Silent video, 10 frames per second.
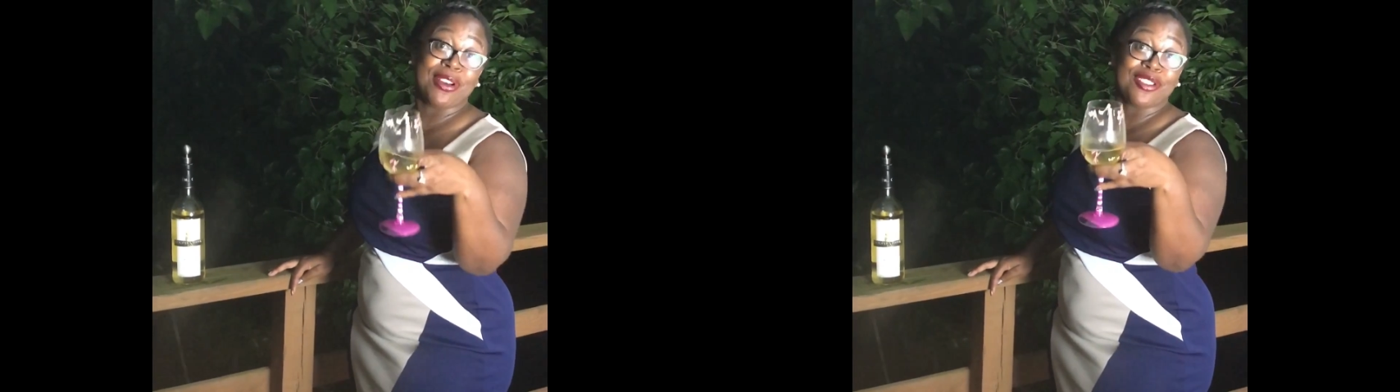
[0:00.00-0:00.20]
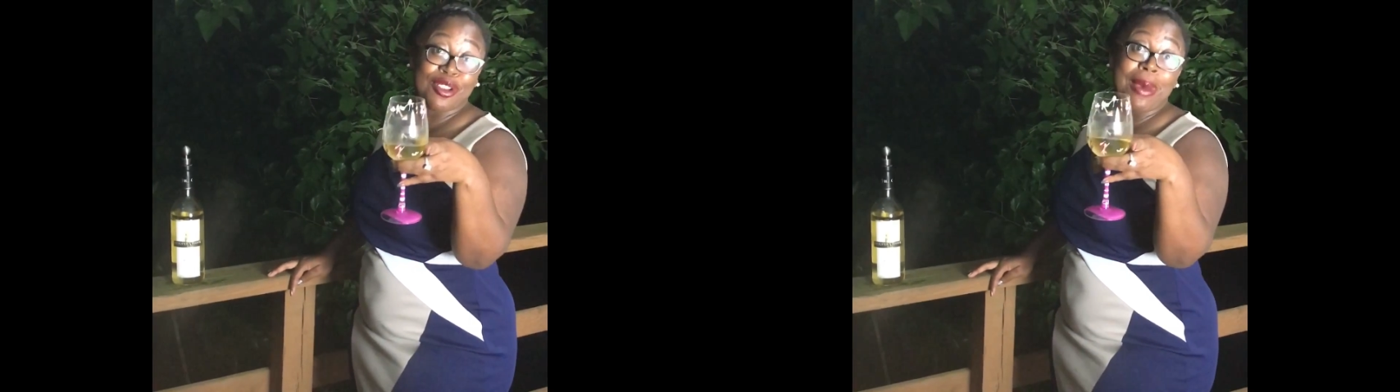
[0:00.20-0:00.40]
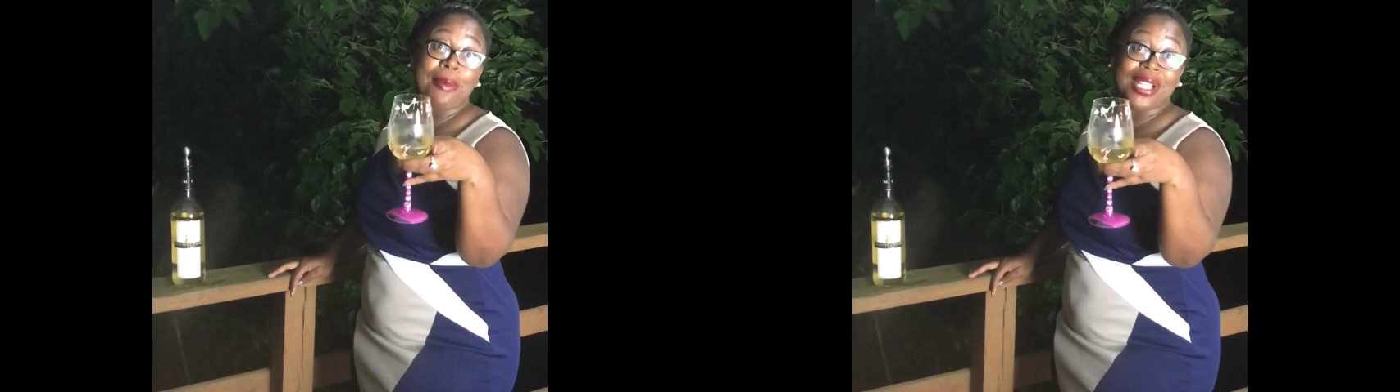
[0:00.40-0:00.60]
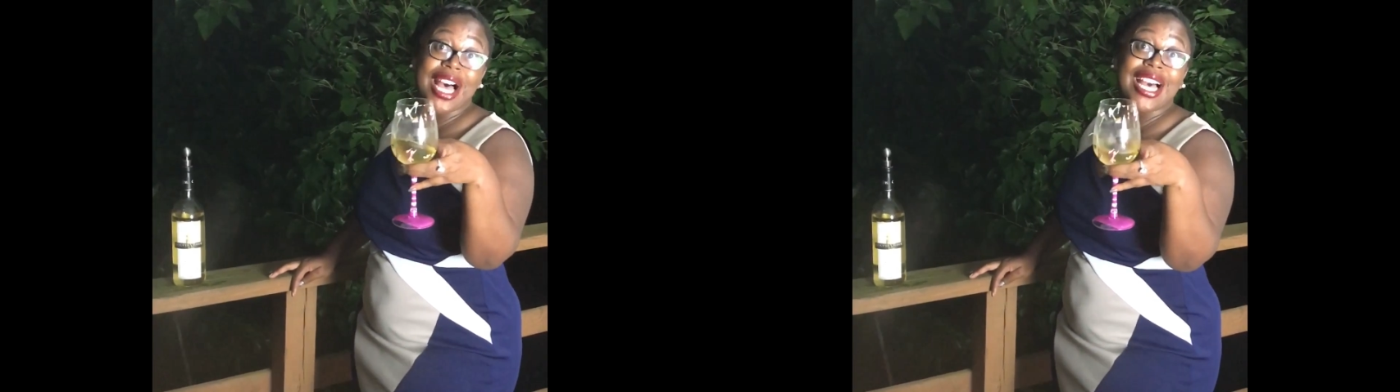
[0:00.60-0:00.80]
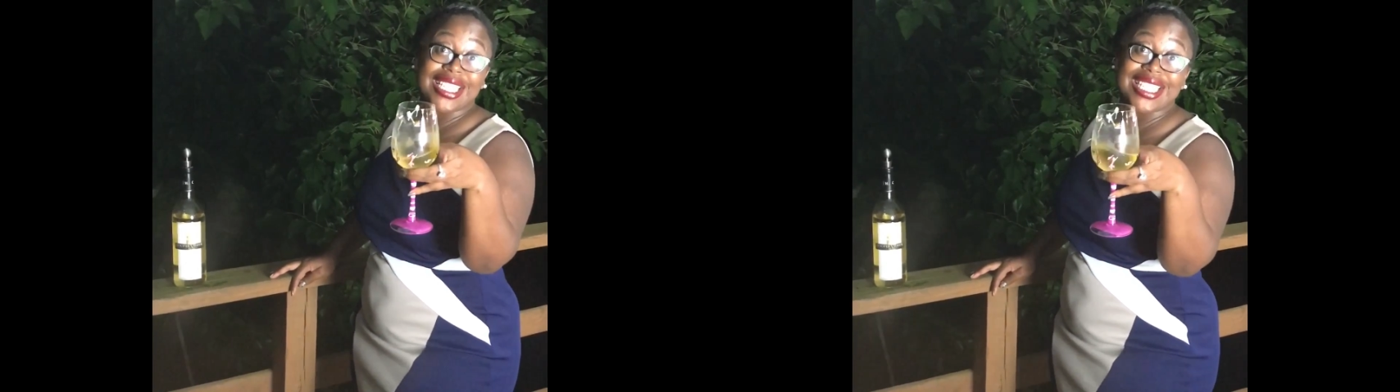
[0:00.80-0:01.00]
post on my
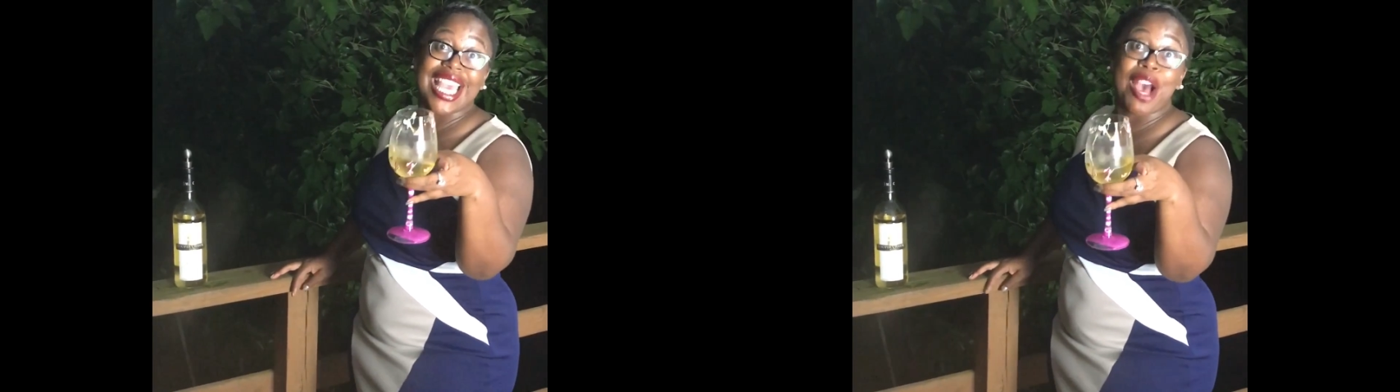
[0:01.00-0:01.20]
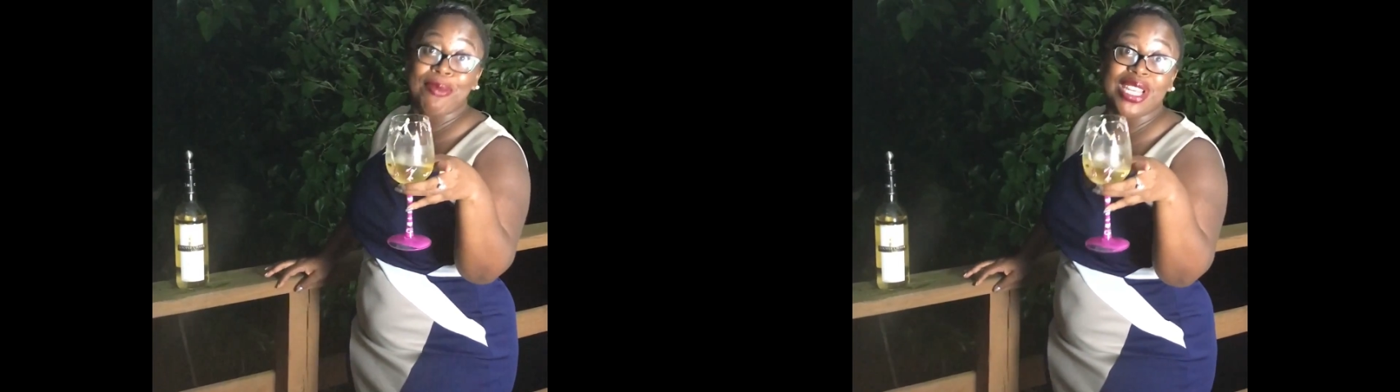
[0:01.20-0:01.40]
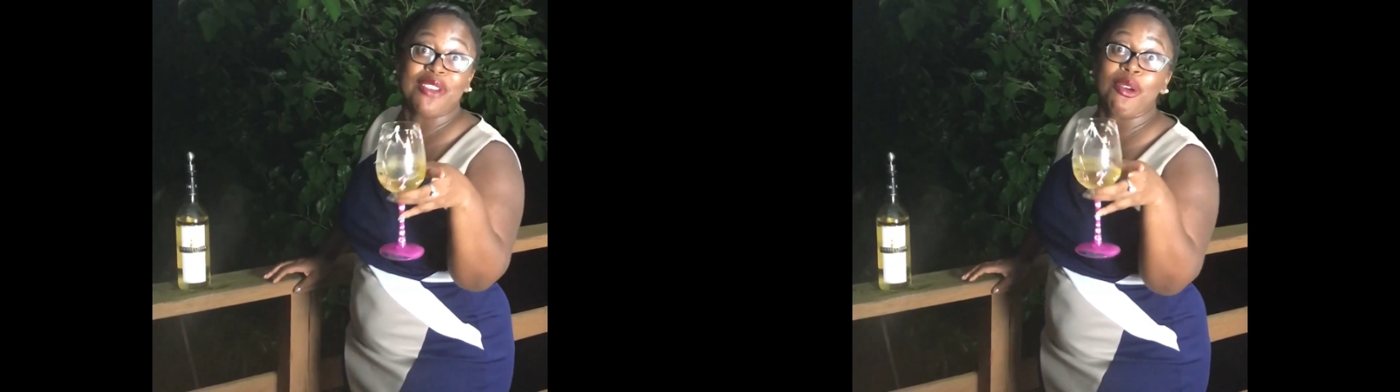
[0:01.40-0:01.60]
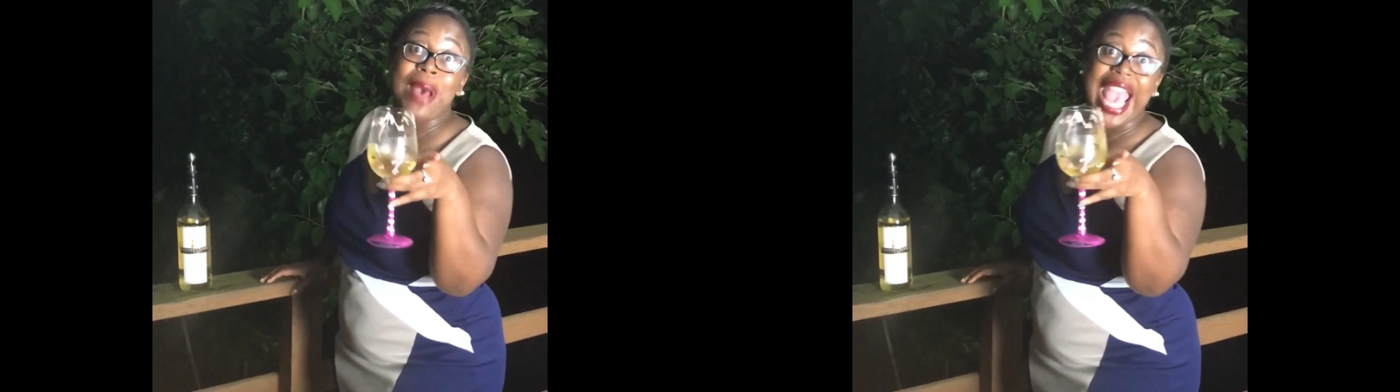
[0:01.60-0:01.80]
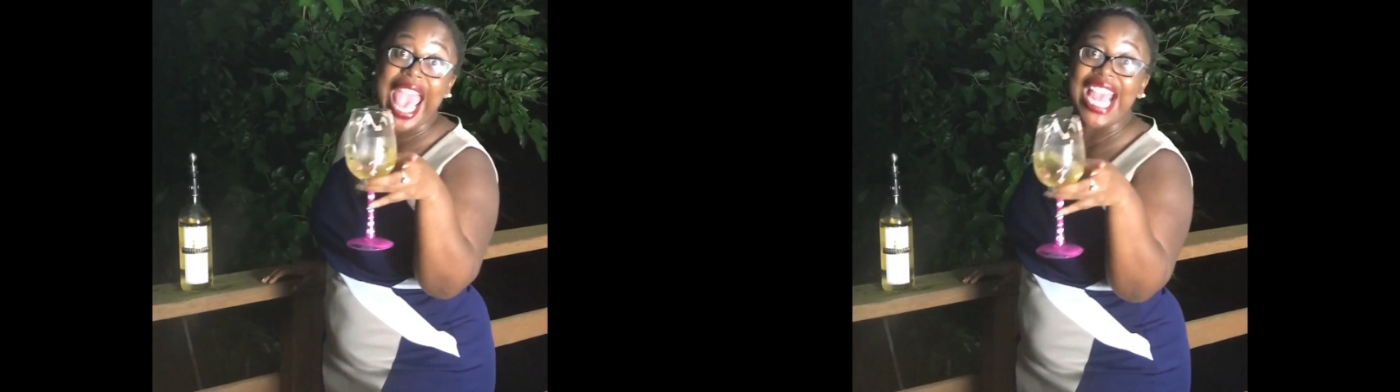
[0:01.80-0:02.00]
blog to see how many of
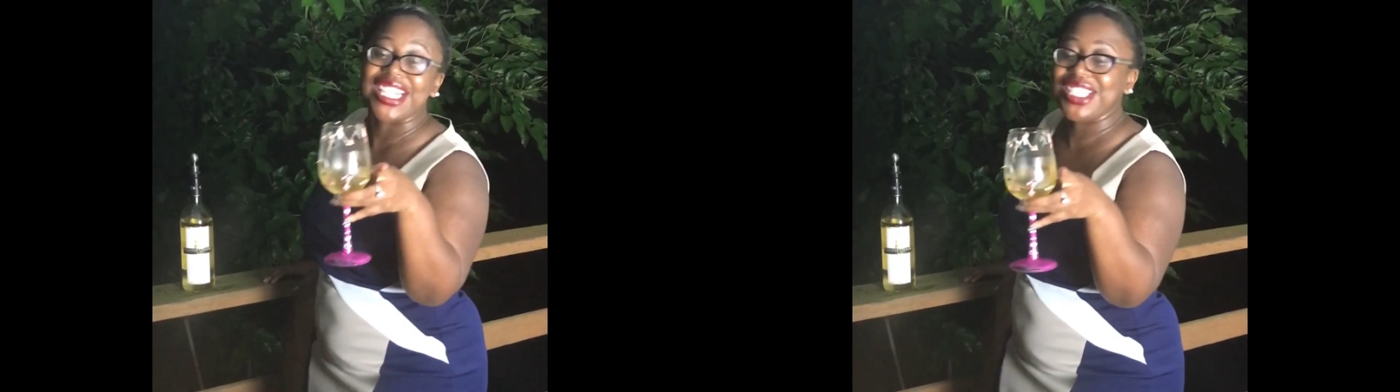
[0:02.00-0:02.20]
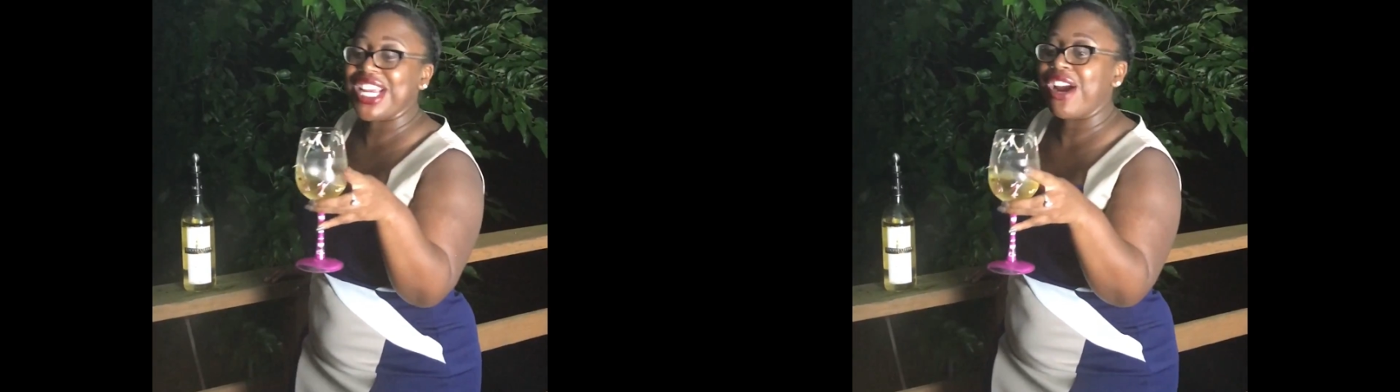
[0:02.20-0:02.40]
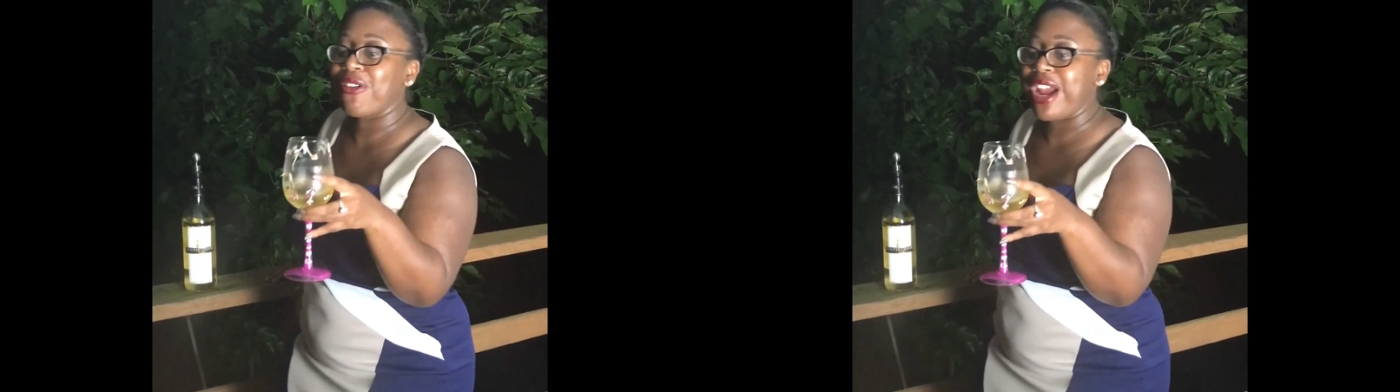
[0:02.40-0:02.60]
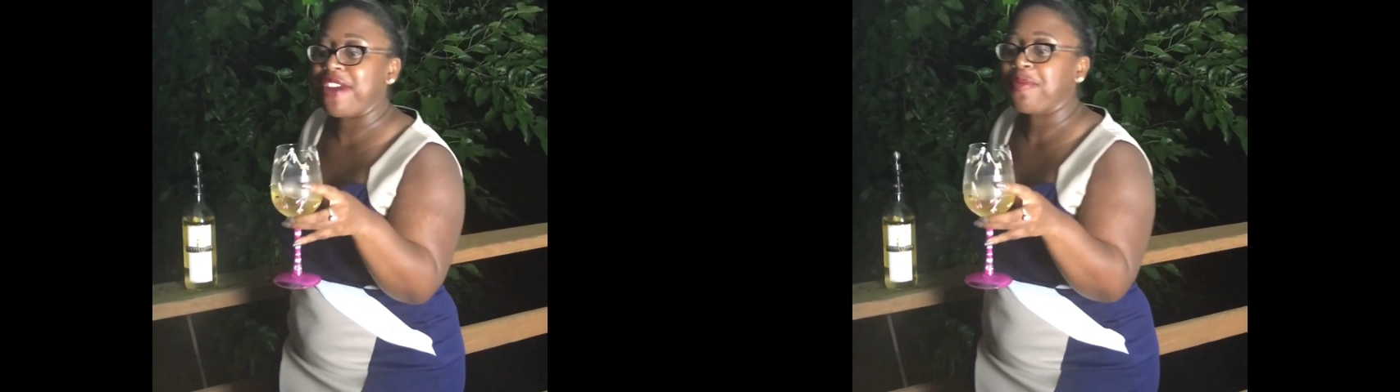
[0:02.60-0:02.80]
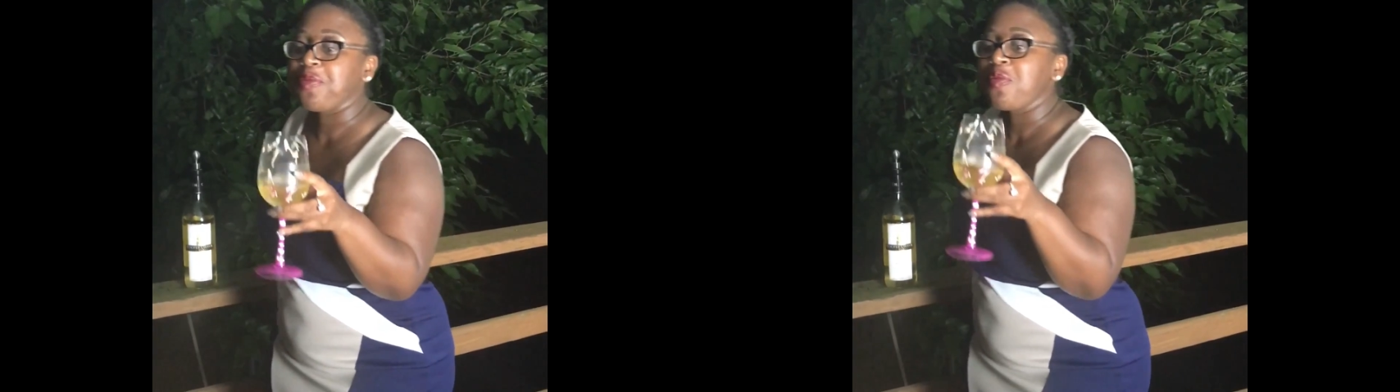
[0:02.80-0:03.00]
them I actually got right.